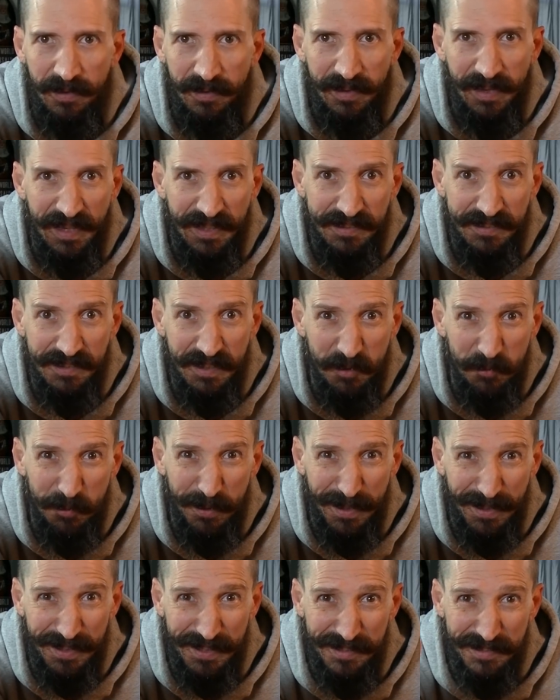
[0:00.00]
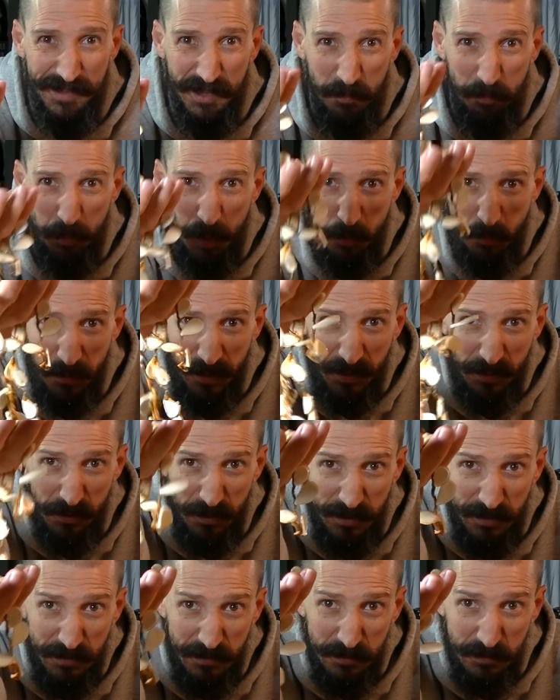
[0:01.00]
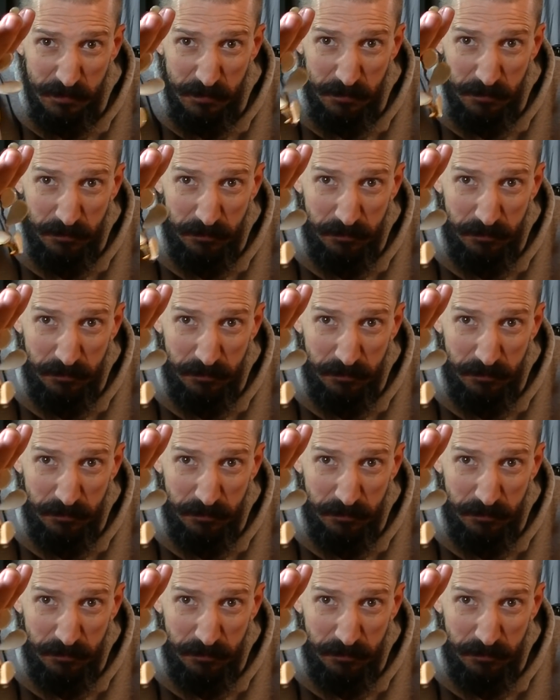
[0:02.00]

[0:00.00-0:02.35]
nice and realistic pumpkin guts.